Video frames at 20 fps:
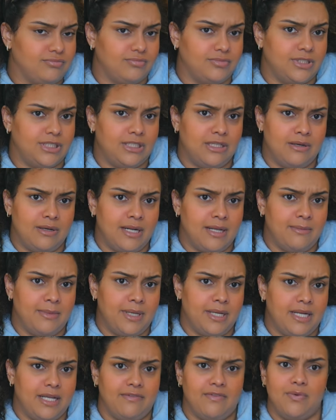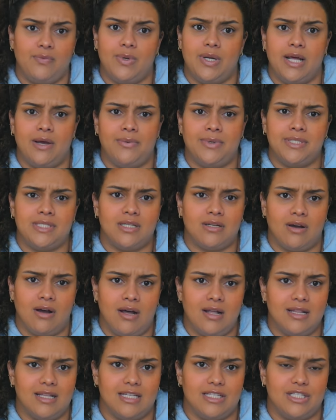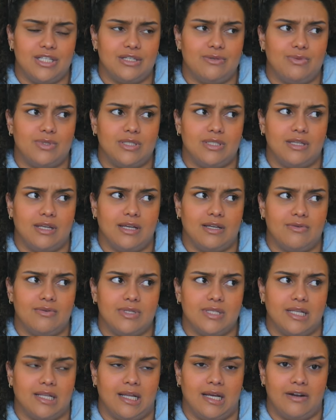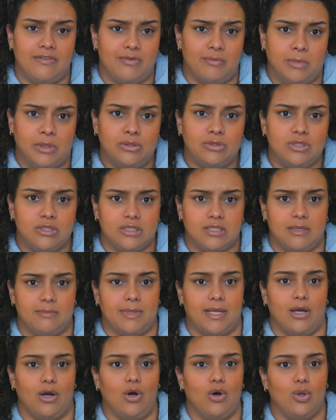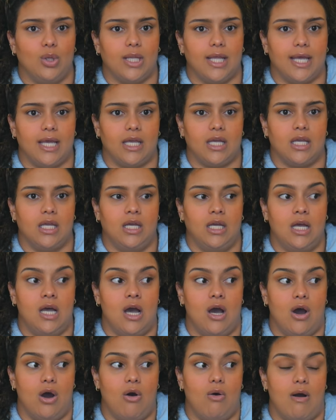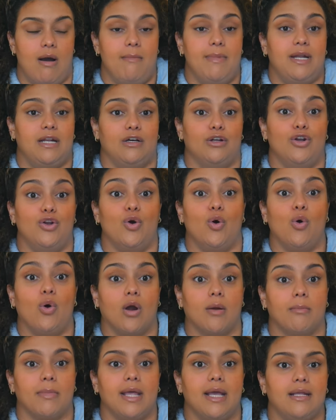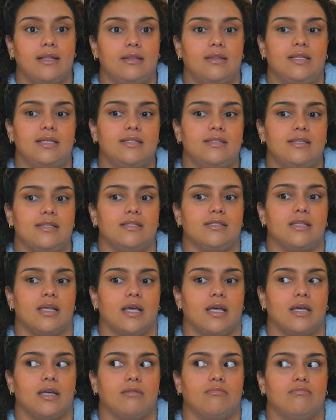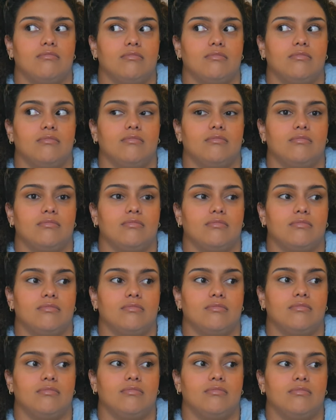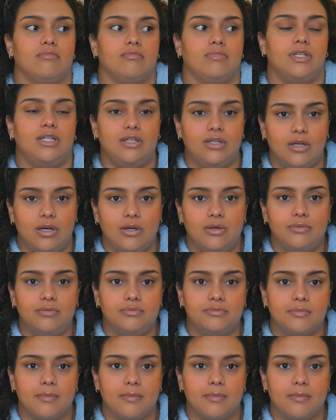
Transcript: You know what I mean? Even when I went to college, it was a lot of emotions. I'm like, I'm in a dorm. Like, this is like, you know?